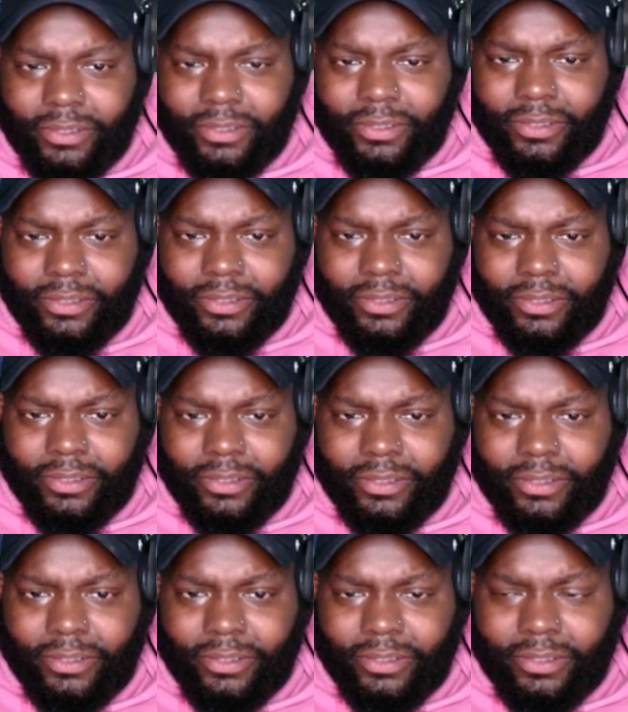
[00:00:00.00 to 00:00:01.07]

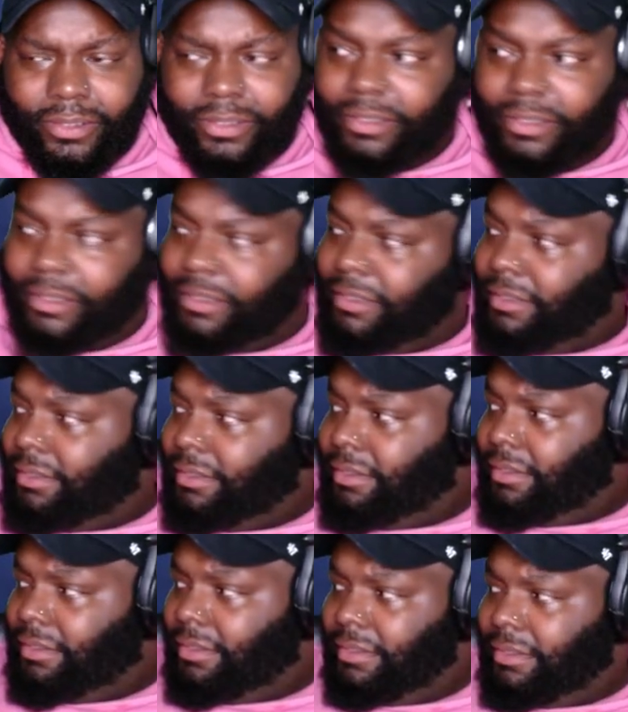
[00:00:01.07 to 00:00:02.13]

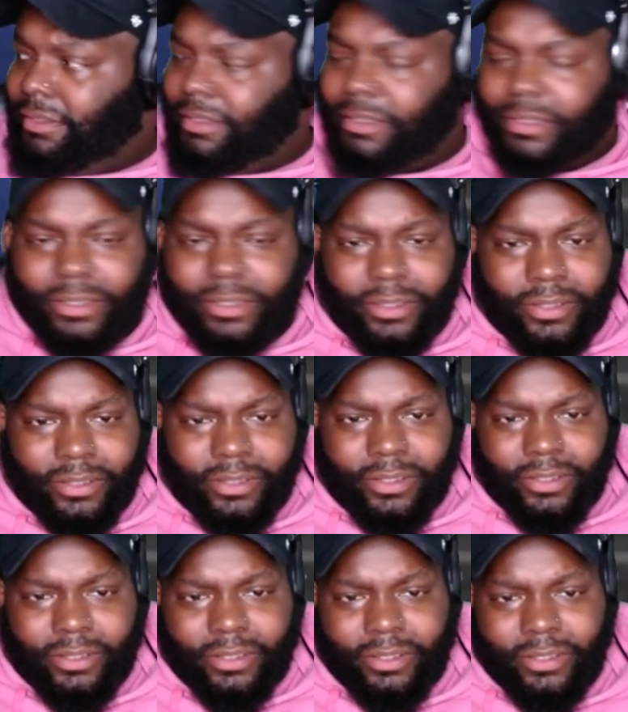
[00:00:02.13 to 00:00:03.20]

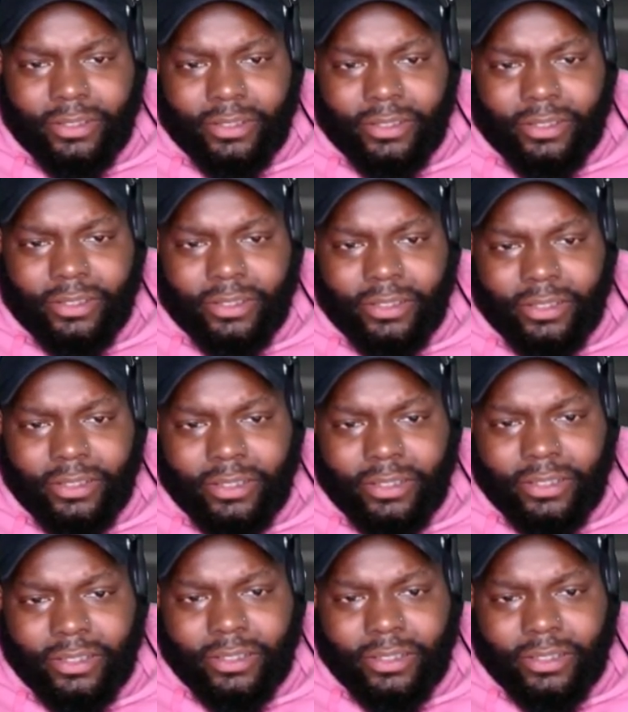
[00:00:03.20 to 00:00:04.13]
(silent)